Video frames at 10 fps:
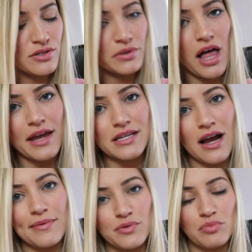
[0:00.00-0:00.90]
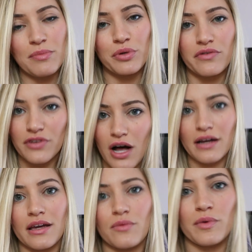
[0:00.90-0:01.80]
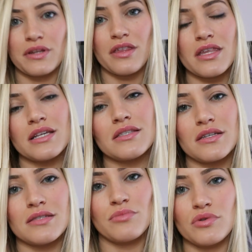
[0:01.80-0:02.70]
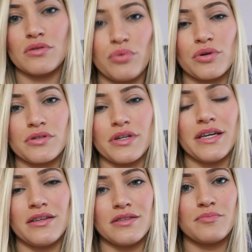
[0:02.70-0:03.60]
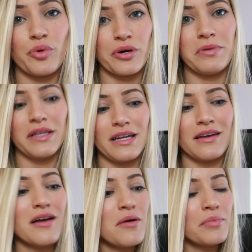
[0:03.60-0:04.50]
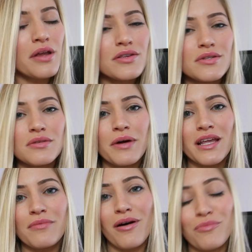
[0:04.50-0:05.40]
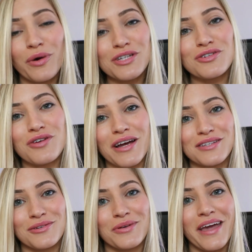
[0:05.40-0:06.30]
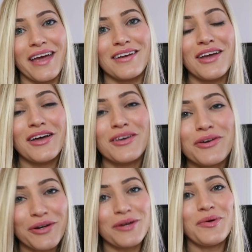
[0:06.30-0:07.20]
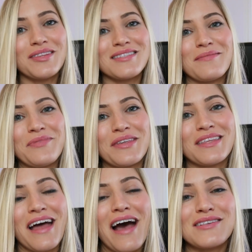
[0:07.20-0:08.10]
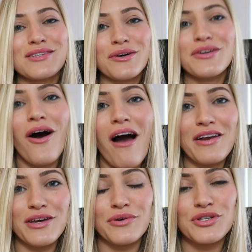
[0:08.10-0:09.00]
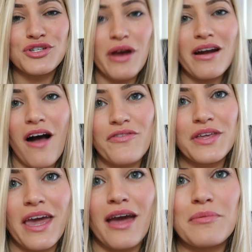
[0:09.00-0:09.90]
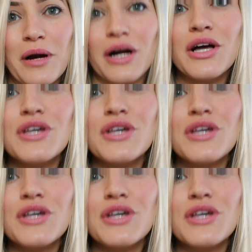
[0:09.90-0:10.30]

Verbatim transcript: So a lot of times when people are vlogging, one of the things that is most important is portability, but also depending upon what you're trying to create, you're gonna want something that has good audio straight off of the camera.